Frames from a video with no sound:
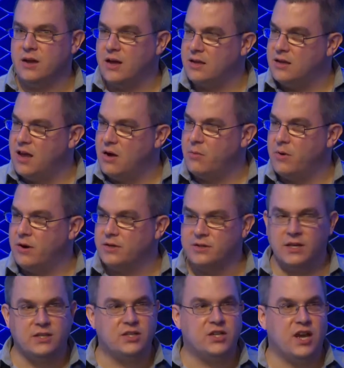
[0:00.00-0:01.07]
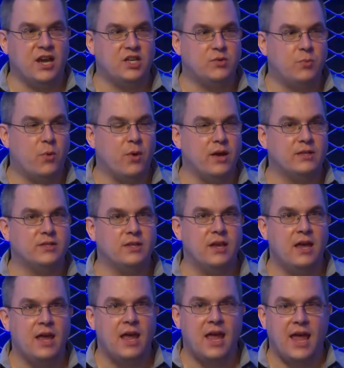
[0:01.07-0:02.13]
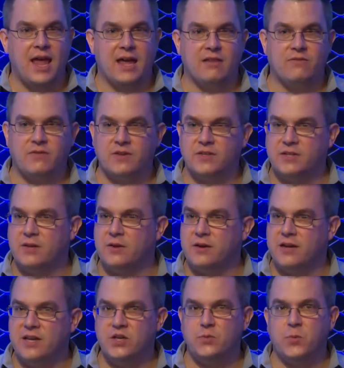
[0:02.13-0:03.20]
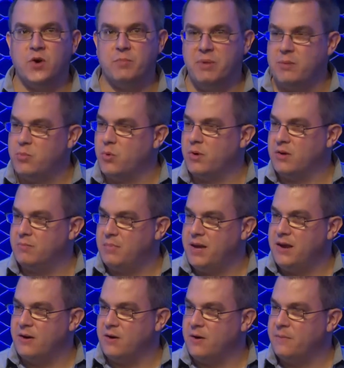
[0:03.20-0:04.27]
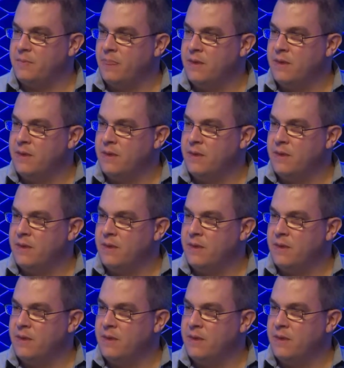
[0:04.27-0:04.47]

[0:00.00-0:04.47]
on networks, exchange points, and facilities where people can peer.